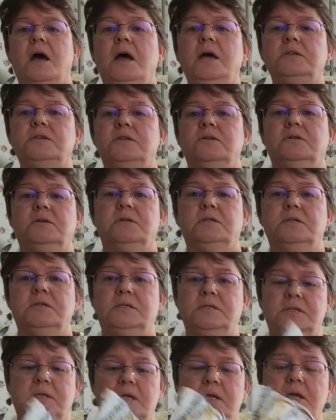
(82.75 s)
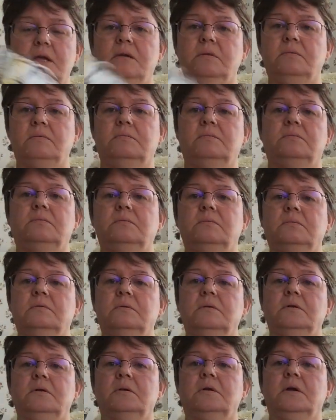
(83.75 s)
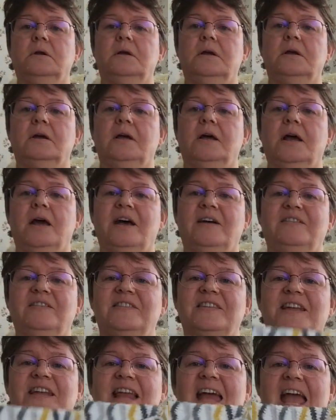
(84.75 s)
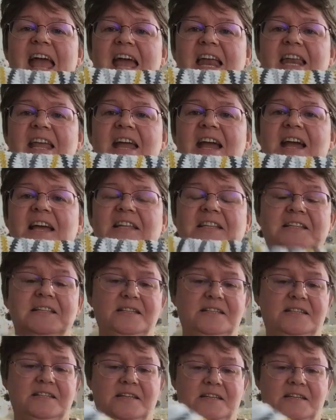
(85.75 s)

As you can see, I haven't done any ends,